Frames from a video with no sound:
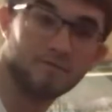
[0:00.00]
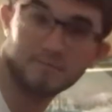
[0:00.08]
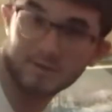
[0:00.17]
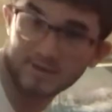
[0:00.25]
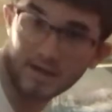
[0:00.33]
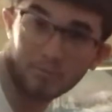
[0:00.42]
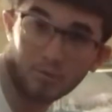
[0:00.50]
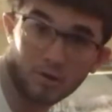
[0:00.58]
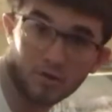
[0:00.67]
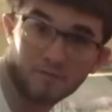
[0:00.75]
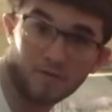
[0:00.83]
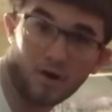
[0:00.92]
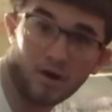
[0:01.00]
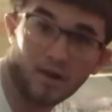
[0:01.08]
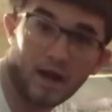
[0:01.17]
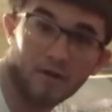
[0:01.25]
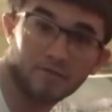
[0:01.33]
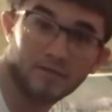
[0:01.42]
stumble or
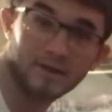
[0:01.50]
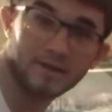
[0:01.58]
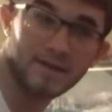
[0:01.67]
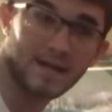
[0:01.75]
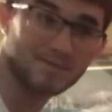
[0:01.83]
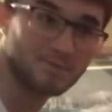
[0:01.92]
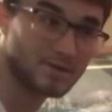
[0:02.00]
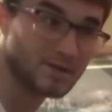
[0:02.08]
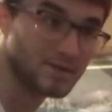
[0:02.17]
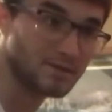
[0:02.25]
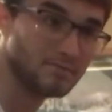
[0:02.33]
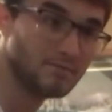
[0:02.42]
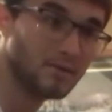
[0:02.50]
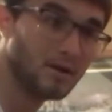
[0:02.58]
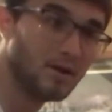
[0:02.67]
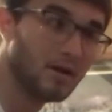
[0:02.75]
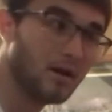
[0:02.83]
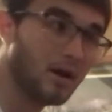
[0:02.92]
fall out of the test position.
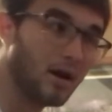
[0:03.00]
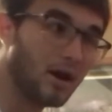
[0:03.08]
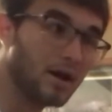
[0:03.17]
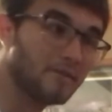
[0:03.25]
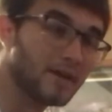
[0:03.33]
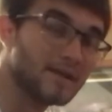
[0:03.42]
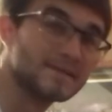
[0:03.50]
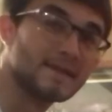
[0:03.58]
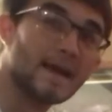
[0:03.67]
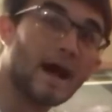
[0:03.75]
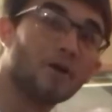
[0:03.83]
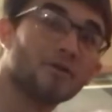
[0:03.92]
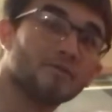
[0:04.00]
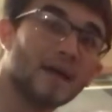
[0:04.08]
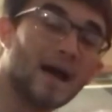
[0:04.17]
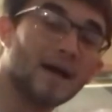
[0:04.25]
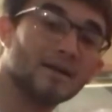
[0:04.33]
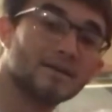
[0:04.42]
If they stay out of
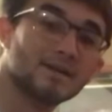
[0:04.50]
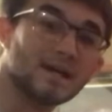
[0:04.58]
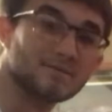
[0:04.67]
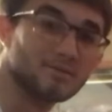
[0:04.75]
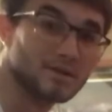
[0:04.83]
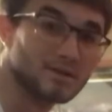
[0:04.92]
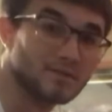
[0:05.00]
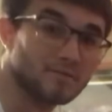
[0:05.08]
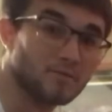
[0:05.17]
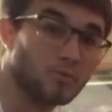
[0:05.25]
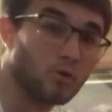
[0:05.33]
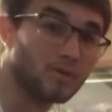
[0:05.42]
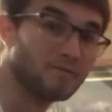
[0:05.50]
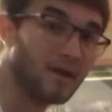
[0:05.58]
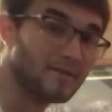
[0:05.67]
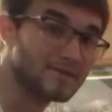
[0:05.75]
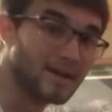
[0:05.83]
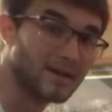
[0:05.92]
that test position for more than
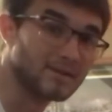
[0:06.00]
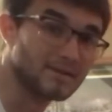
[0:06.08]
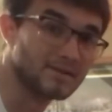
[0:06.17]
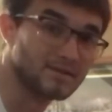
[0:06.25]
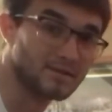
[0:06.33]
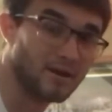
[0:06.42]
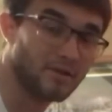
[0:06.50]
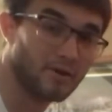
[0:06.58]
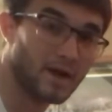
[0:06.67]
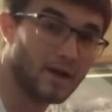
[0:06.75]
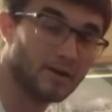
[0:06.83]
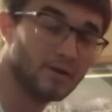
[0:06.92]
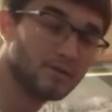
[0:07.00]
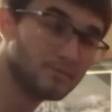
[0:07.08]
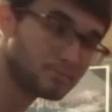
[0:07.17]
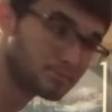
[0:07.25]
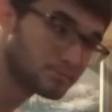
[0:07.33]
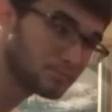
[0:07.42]
5 seconds is another air.
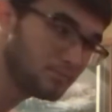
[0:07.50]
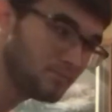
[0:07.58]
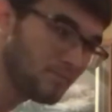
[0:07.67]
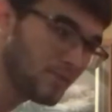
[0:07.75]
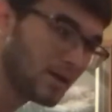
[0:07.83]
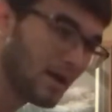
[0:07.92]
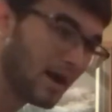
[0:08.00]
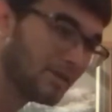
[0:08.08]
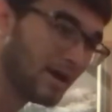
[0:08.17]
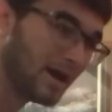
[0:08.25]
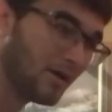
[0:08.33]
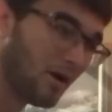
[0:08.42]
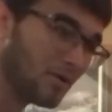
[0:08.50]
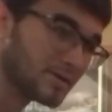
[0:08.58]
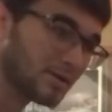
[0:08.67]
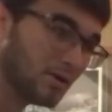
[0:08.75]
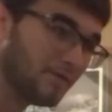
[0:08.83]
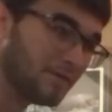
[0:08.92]
And then
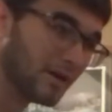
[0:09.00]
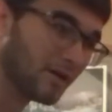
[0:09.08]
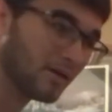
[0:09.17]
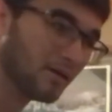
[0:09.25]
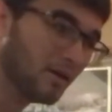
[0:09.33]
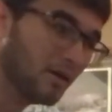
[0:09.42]
also if their